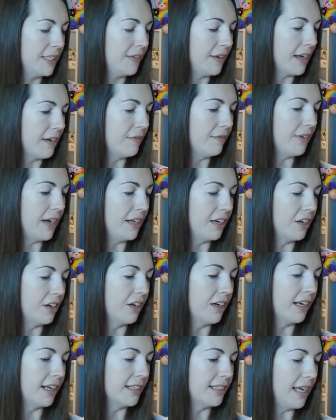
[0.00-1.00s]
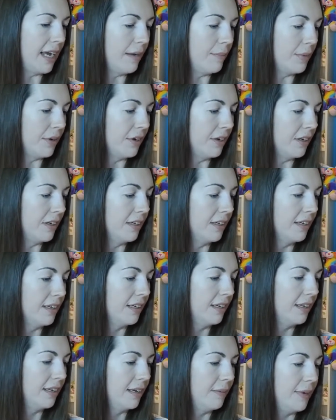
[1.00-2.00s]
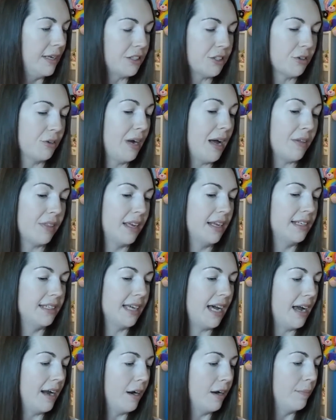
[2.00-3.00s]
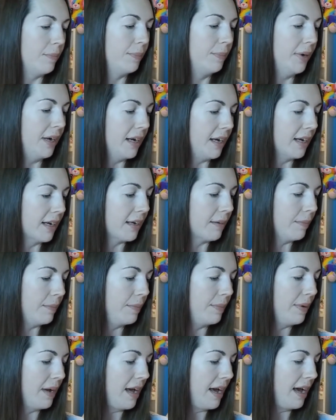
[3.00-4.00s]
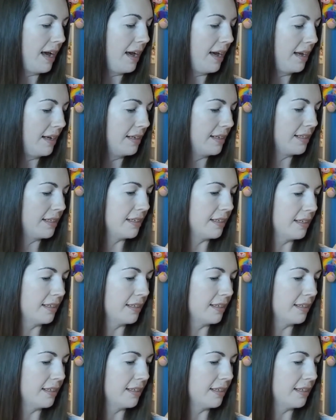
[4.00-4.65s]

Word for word: let's see if I can find a good example. It's throughout the entire book, but...